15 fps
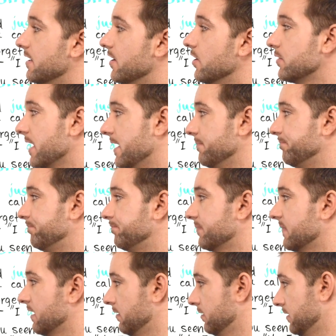Okay,
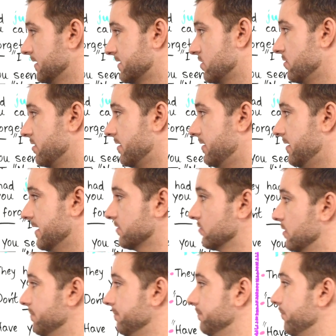let's go to the next
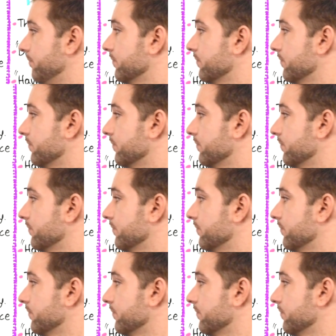one.